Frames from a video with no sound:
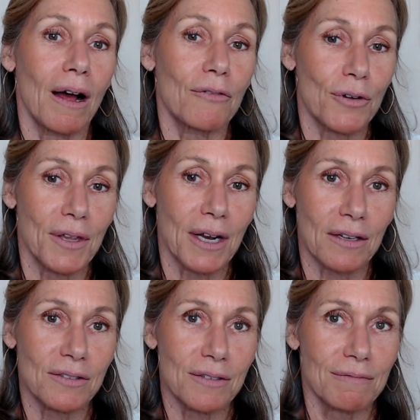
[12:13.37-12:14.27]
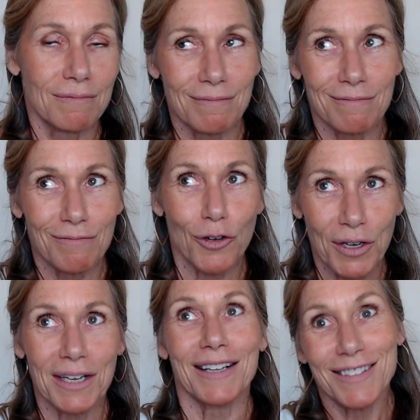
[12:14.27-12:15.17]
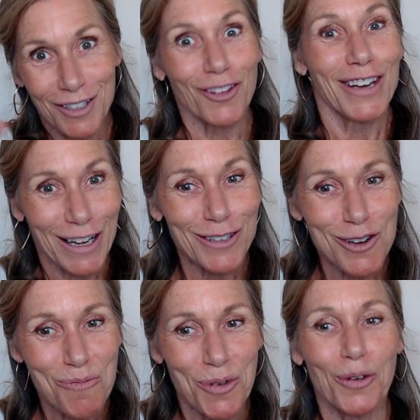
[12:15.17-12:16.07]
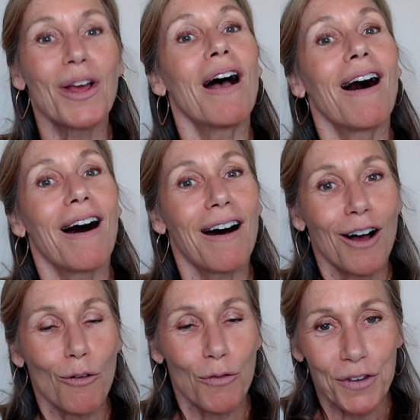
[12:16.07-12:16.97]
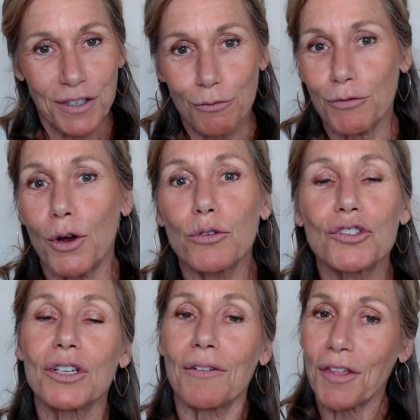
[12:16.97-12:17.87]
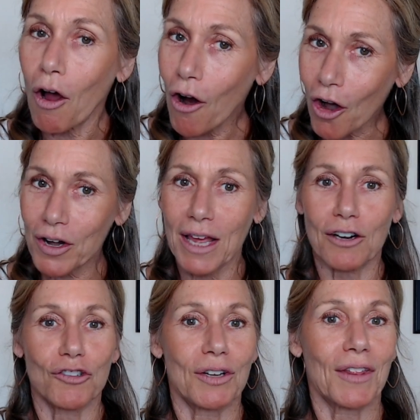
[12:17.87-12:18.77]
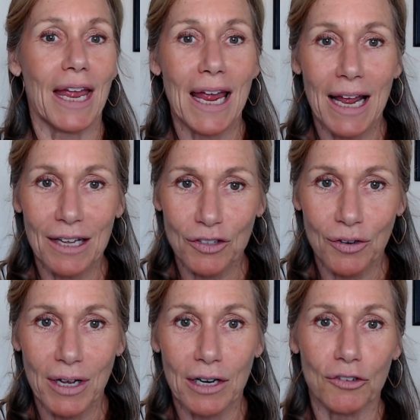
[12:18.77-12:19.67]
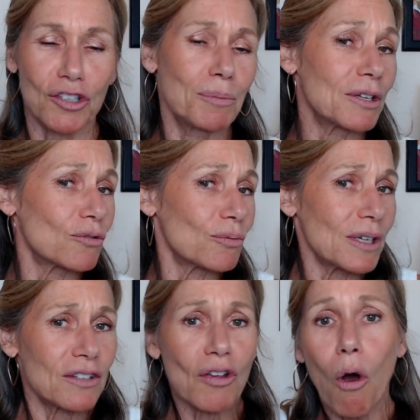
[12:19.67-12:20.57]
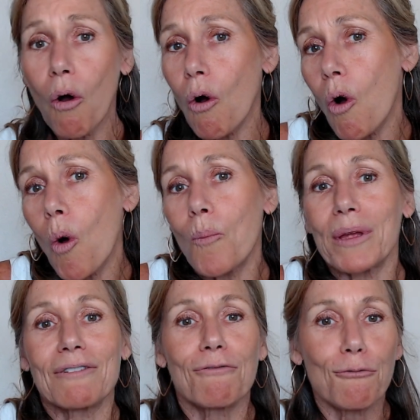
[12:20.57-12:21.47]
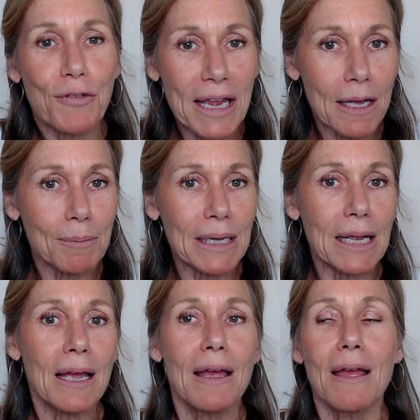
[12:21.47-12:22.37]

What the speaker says: for the next 30 days until the next new moon, of the devotion, of the heart energy, of the Cancer energy. But it's home and family